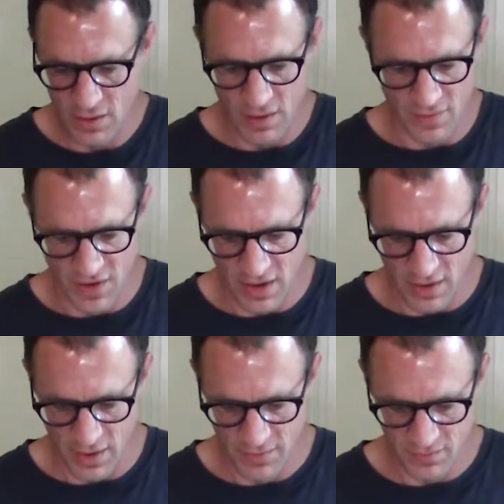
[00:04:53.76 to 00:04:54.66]
And
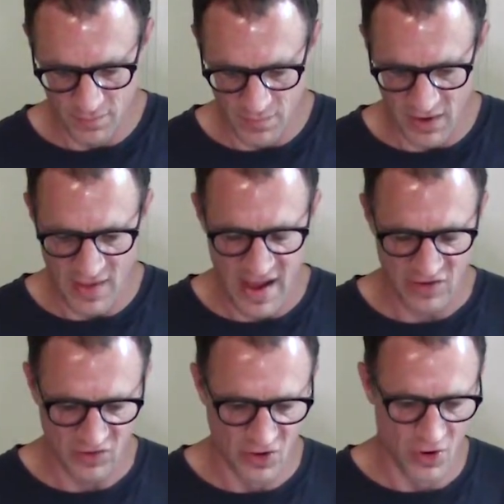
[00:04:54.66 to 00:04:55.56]
then my
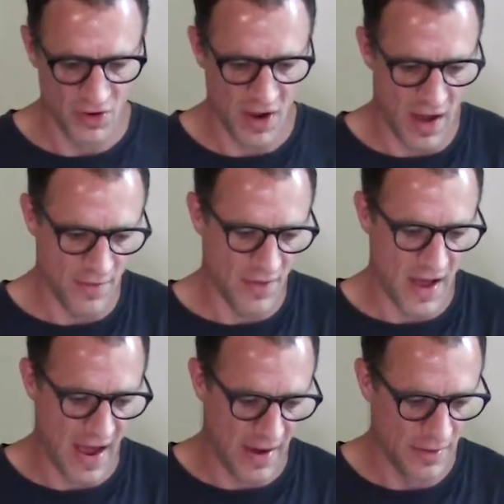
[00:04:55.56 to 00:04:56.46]
last note on
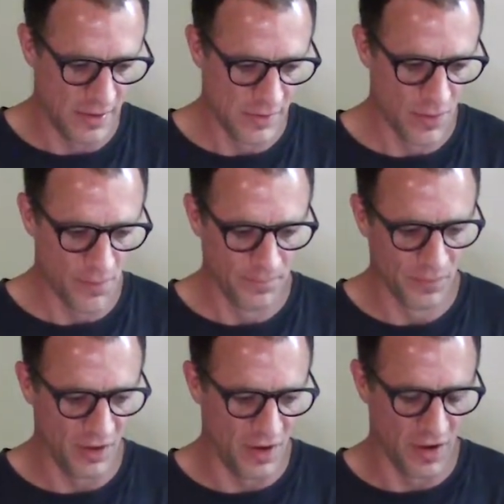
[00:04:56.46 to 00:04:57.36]
that
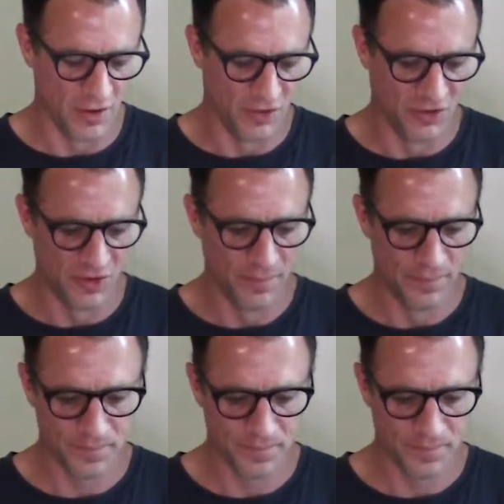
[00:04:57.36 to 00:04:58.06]
is